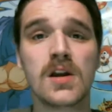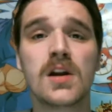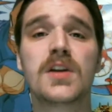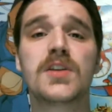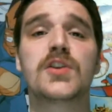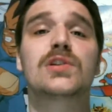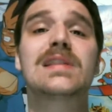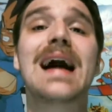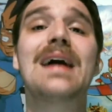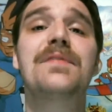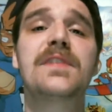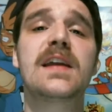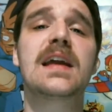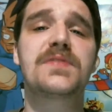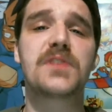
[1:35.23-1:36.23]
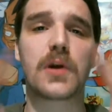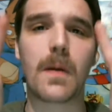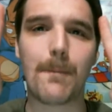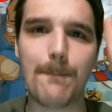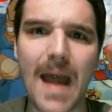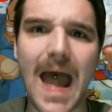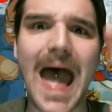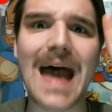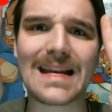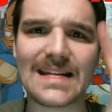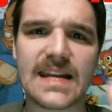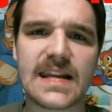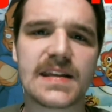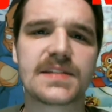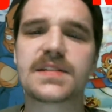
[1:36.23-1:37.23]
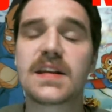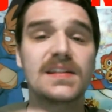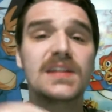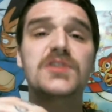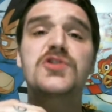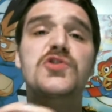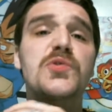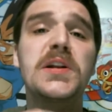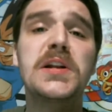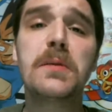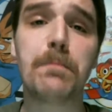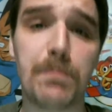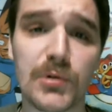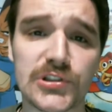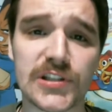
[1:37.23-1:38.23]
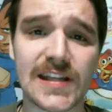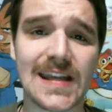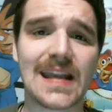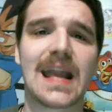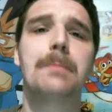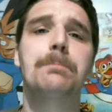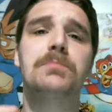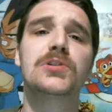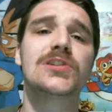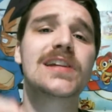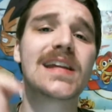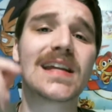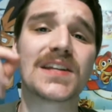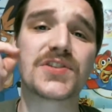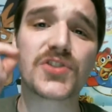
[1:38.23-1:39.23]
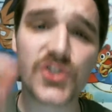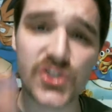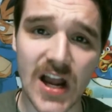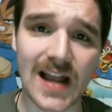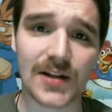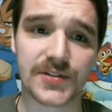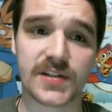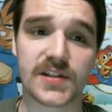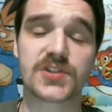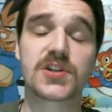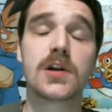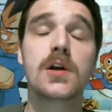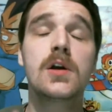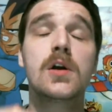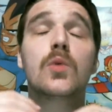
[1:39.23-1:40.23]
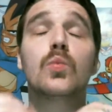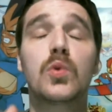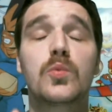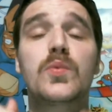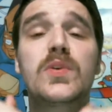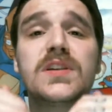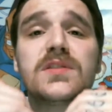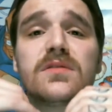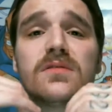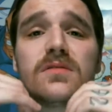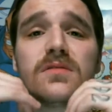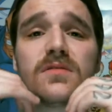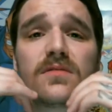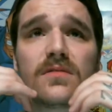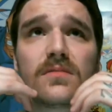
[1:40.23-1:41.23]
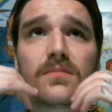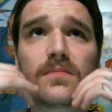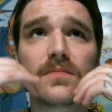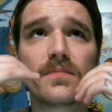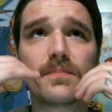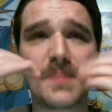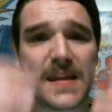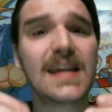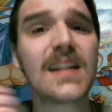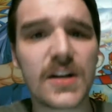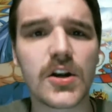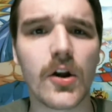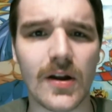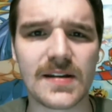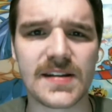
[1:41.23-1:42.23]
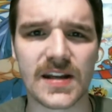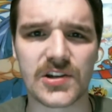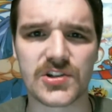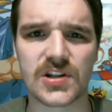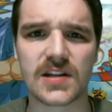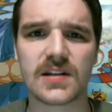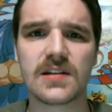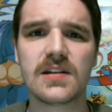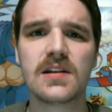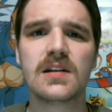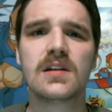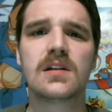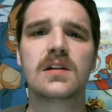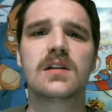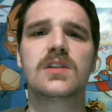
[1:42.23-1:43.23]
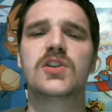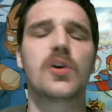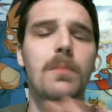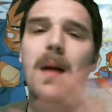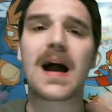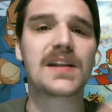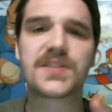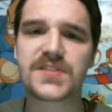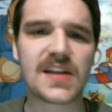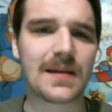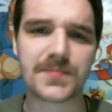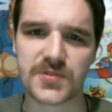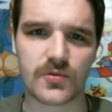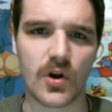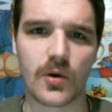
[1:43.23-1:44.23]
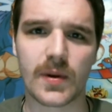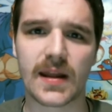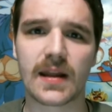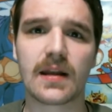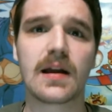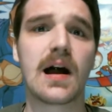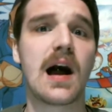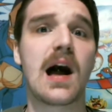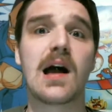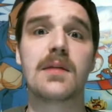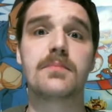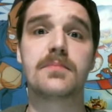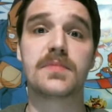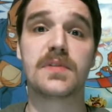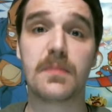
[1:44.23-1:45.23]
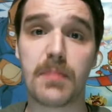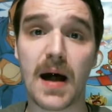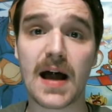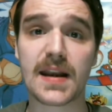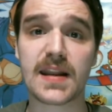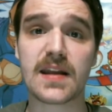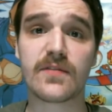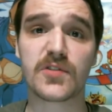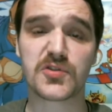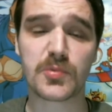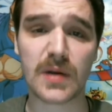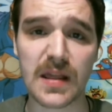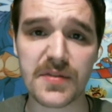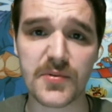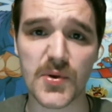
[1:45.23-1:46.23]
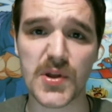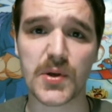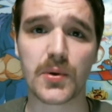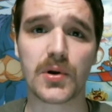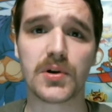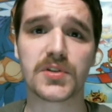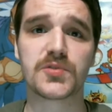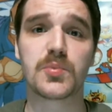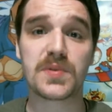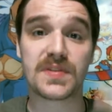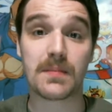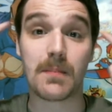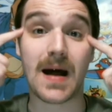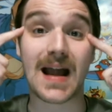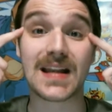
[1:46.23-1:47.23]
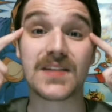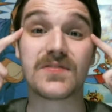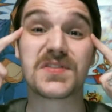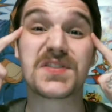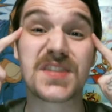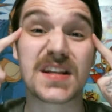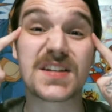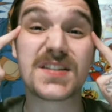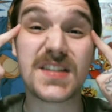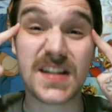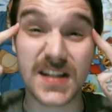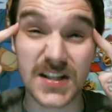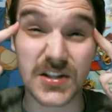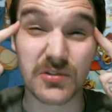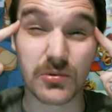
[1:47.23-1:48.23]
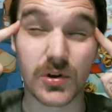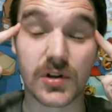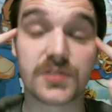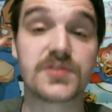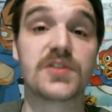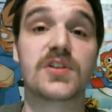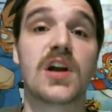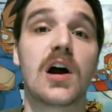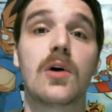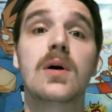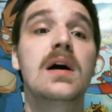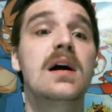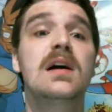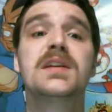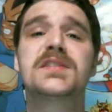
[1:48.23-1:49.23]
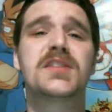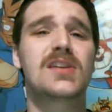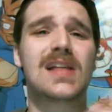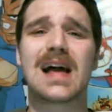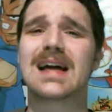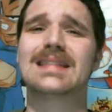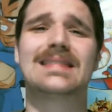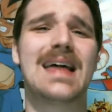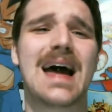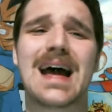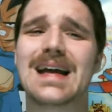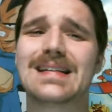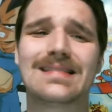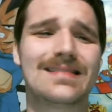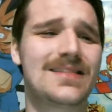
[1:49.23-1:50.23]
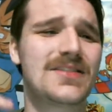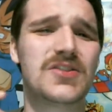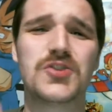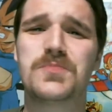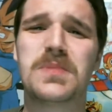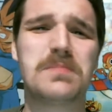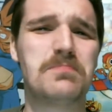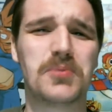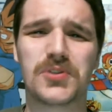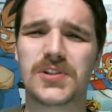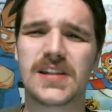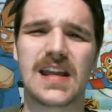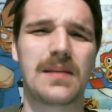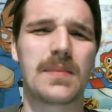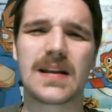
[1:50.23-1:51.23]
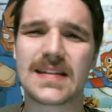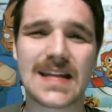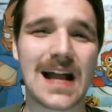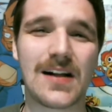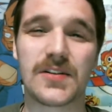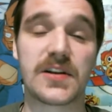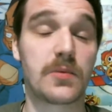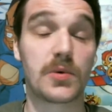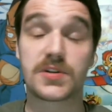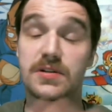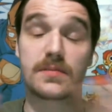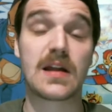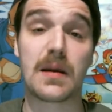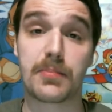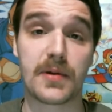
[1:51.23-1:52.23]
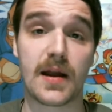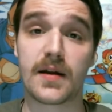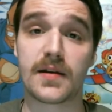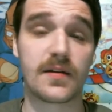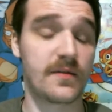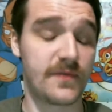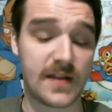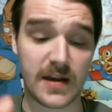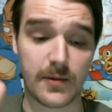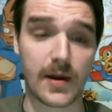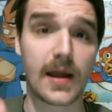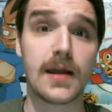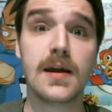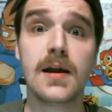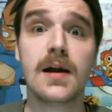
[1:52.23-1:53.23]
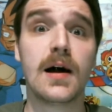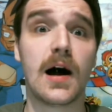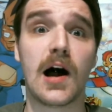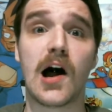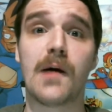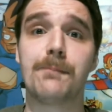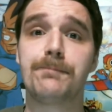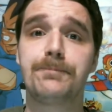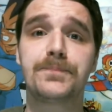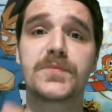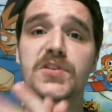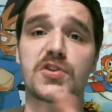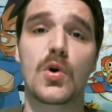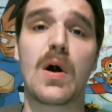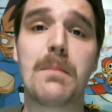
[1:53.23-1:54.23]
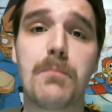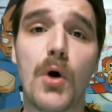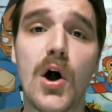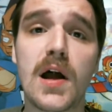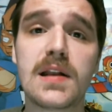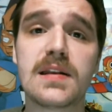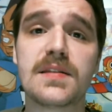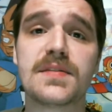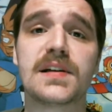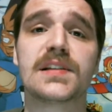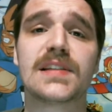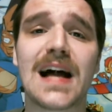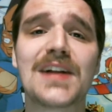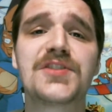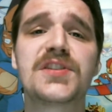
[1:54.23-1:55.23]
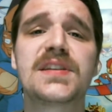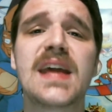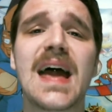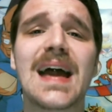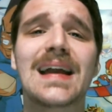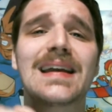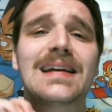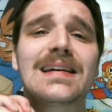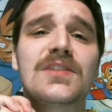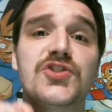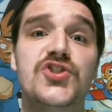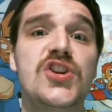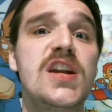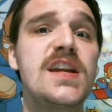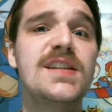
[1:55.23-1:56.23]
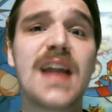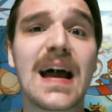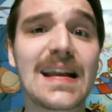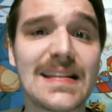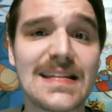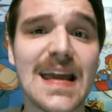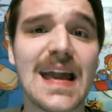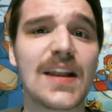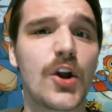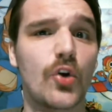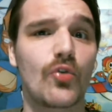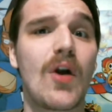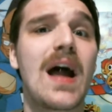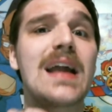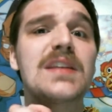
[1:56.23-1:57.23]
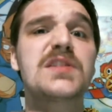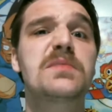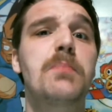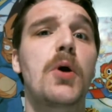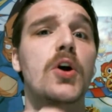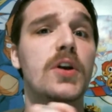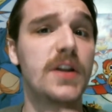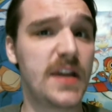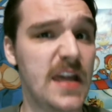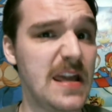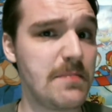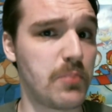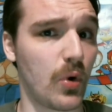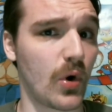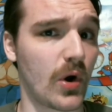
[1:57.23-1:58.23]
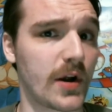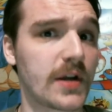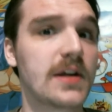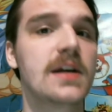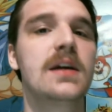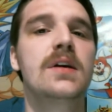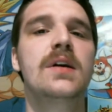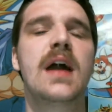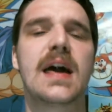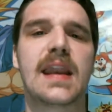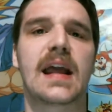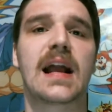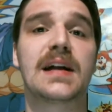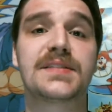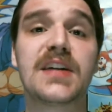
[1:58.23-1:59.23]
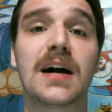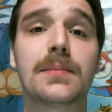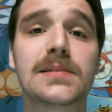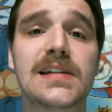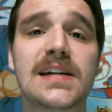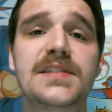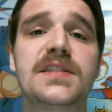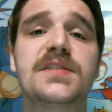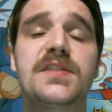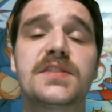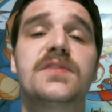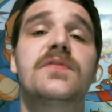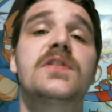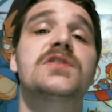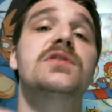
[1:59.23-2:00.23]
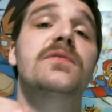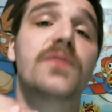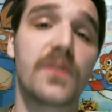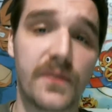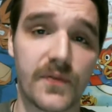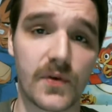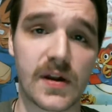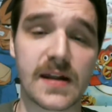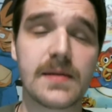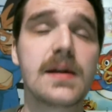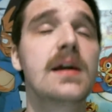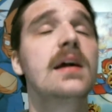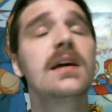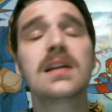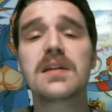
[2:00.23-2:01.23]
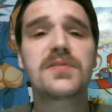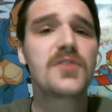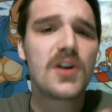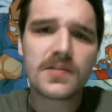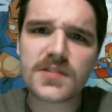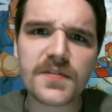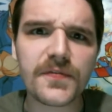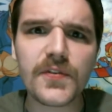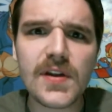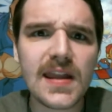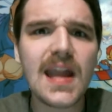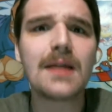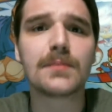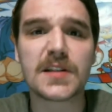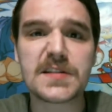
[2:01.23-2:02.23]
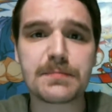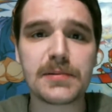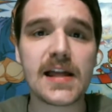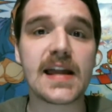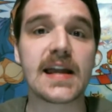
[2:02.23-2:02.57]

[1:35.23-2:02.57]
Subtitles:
You're laughing at their badness, and that's straight up bullying, and bullying is childish. When we begin in our addiction, your mind stops growing. I'm the body of a 23-year-old with the mind of a 16-year-old, you know. Still had that stupid bullying mentality, which I'm not proud of. Anyway, so I bought the Logitech G910 Orion Spark keyboard, and I got Tom Clancy's The Division for free. And I thought, it's a free game, let's play